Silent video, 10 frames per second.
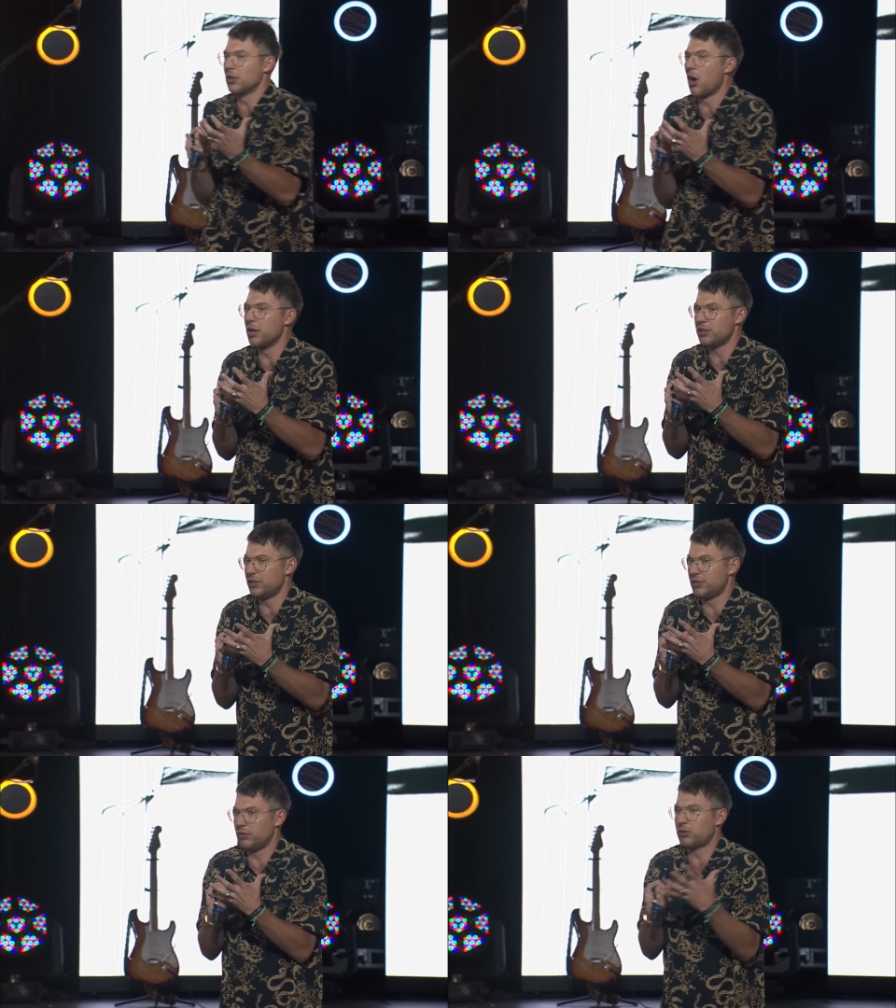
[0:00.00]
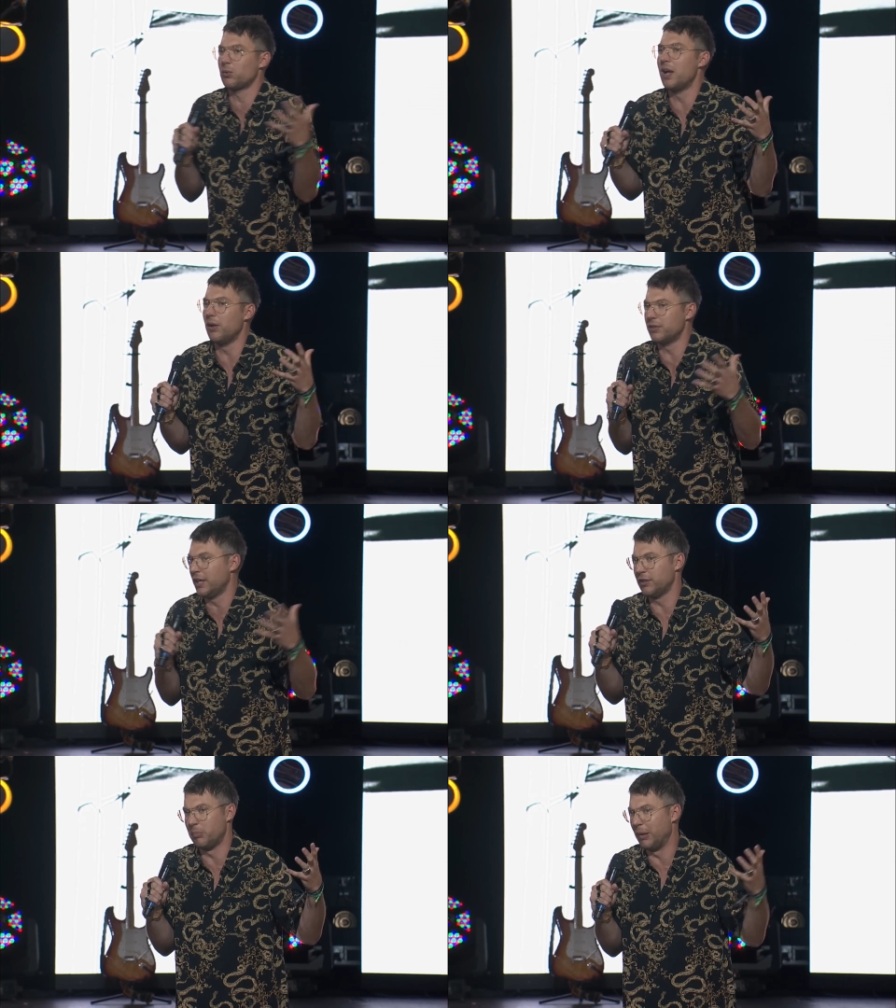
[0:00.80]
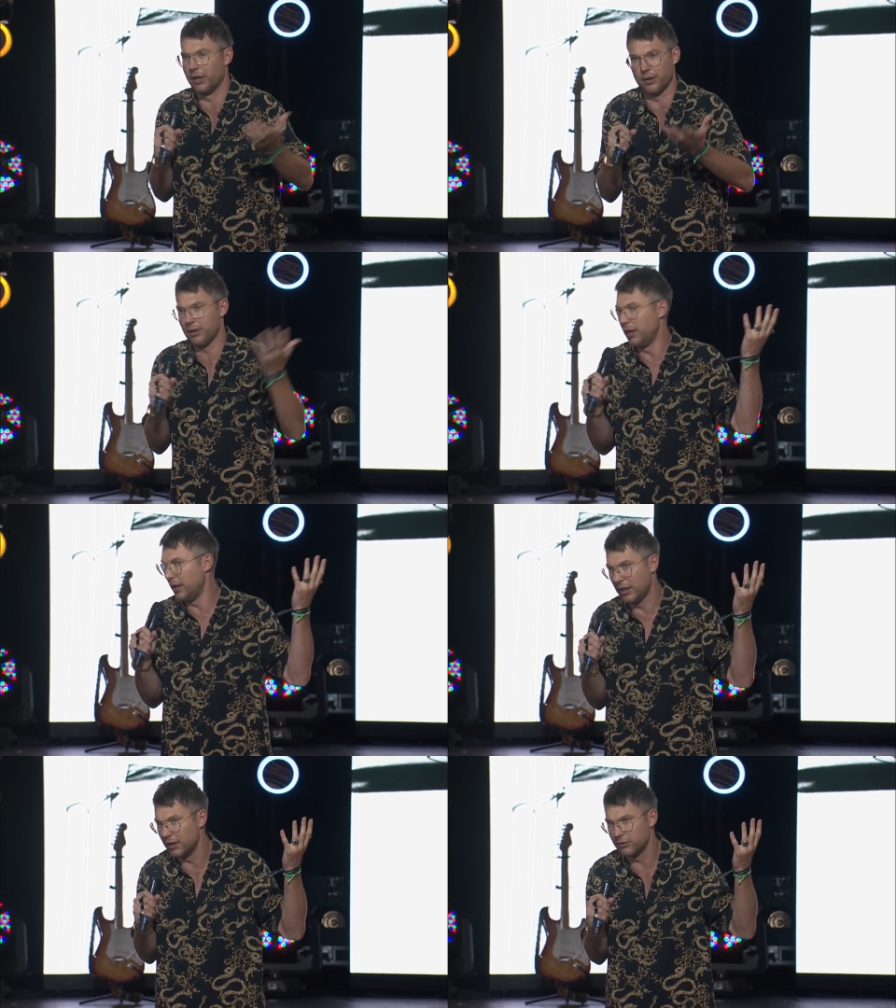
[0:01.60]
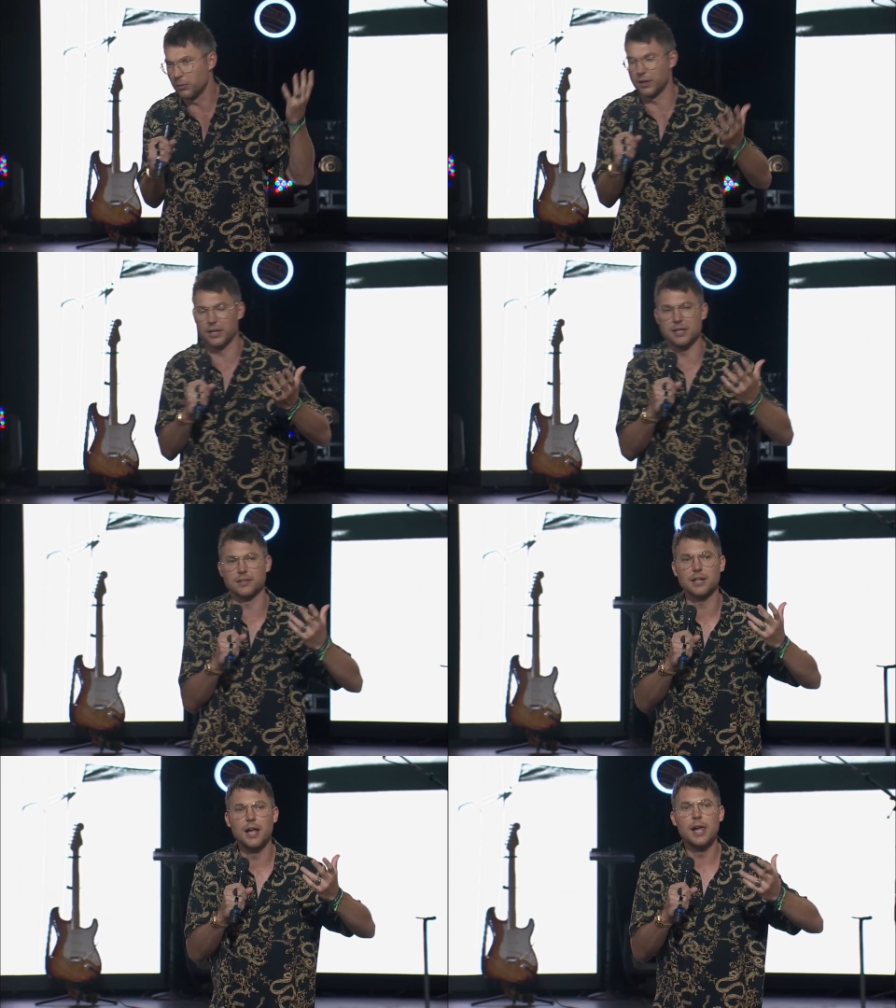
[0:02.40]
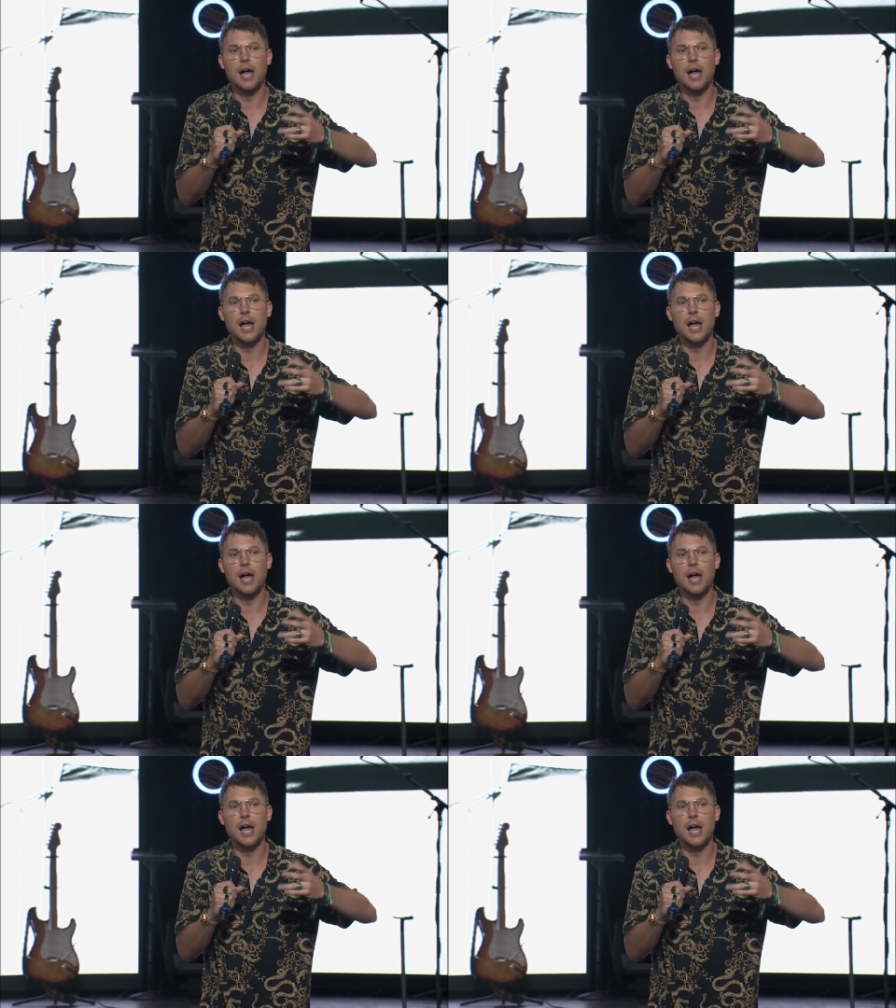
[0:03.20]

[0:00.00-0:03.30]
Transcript: Your heart just swells. It gets bigger. it, it is what it is.